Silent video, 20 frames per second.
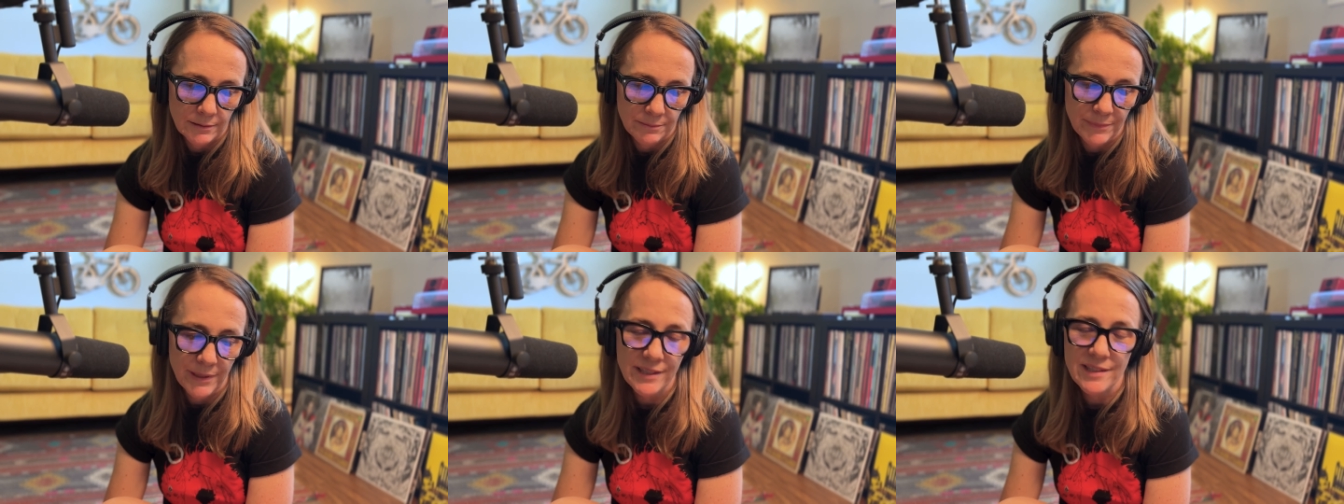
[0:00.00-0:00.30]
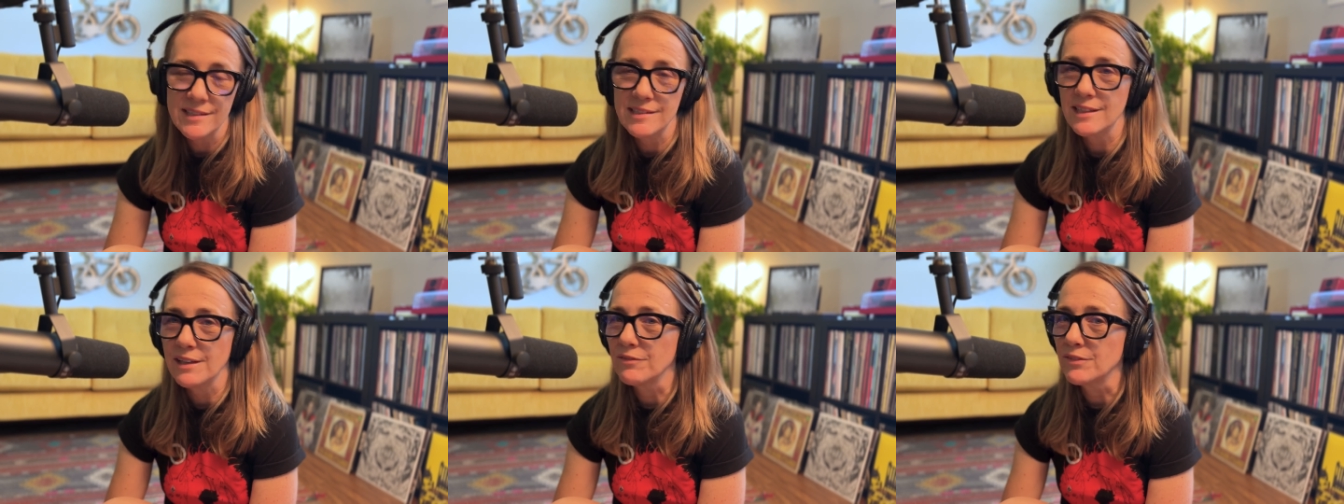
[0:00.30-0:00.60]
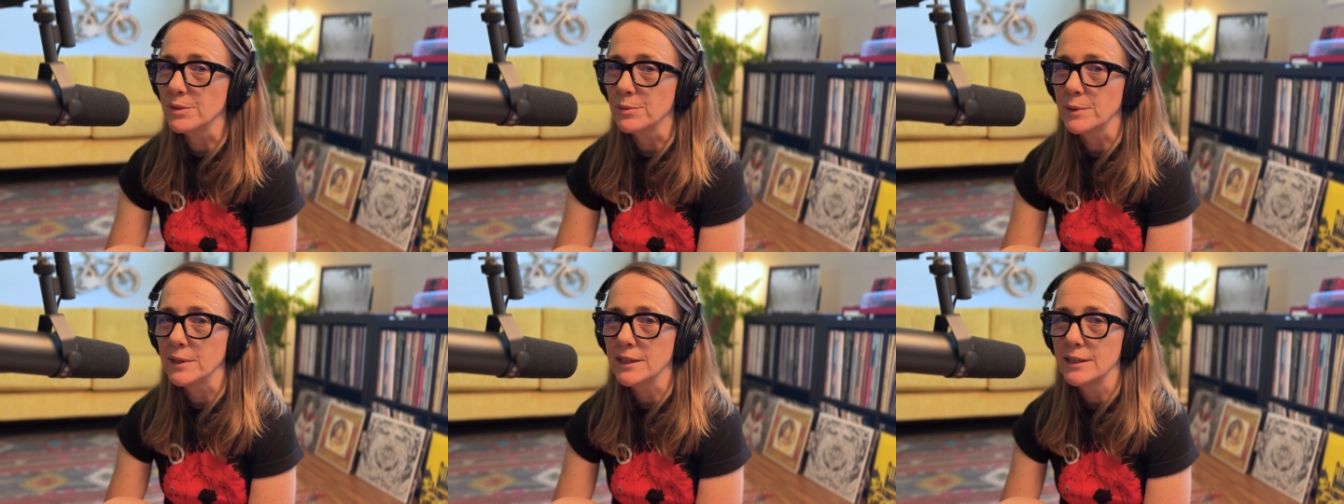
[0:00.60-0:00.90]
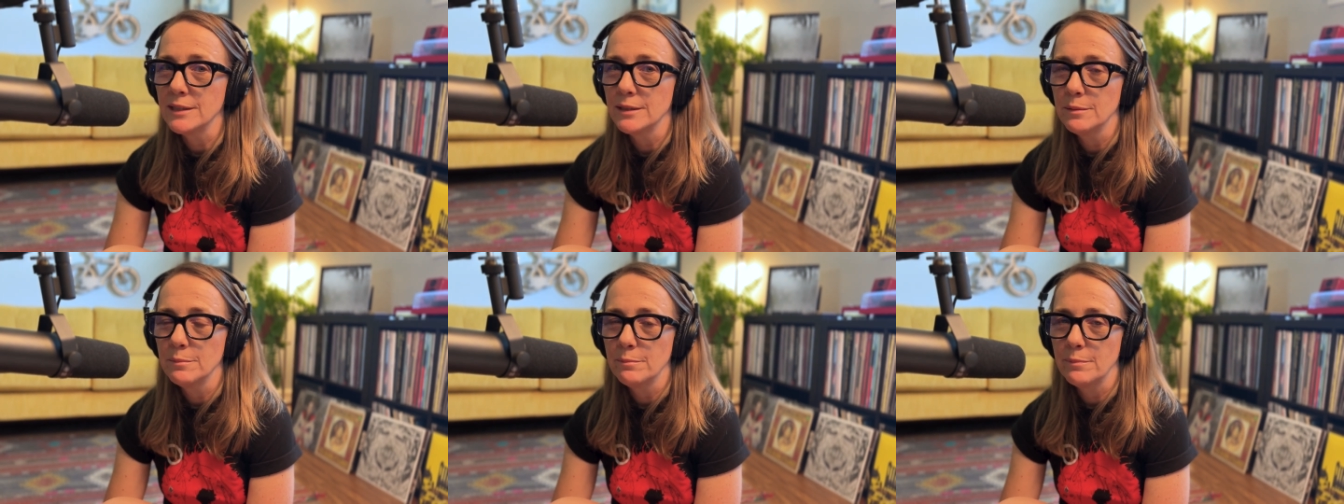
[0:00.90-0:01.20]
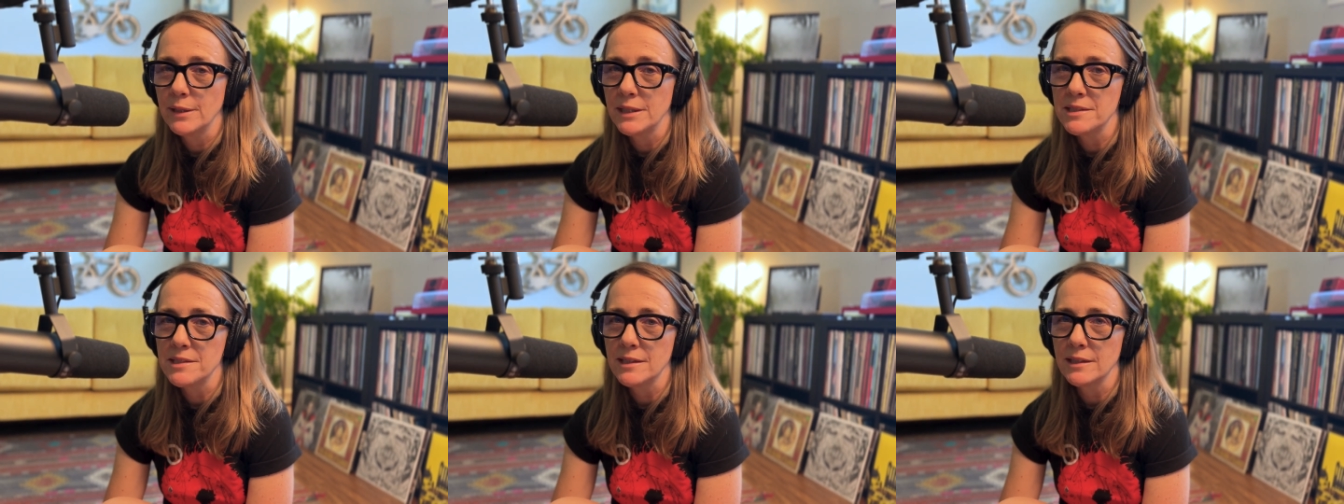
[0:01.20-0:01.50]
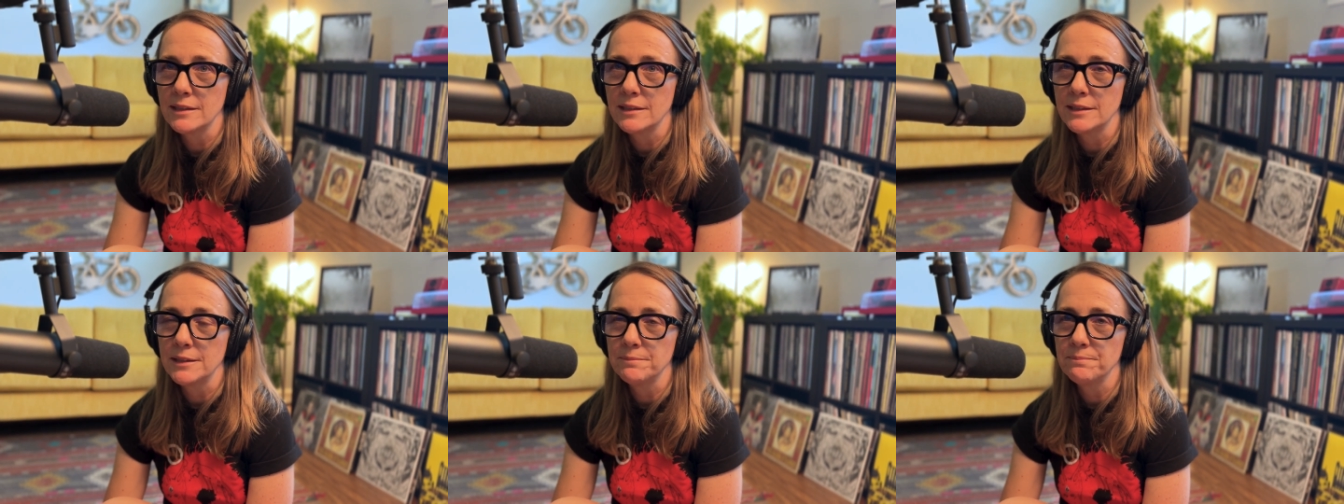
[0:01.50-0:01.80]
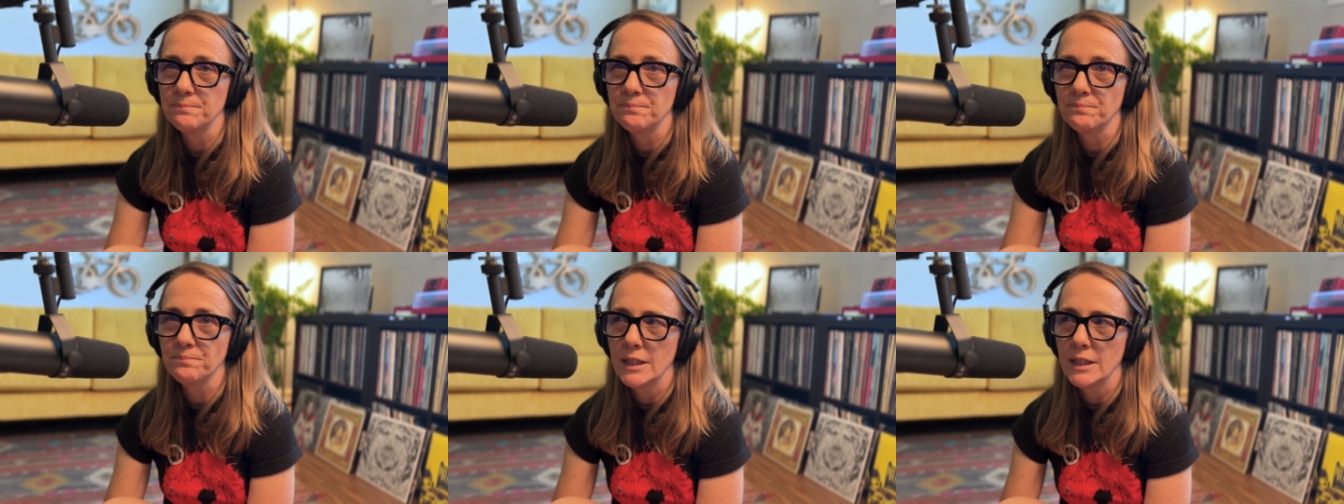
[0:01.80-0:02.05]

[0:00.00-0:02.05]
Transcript: Mother's everywhere, basically,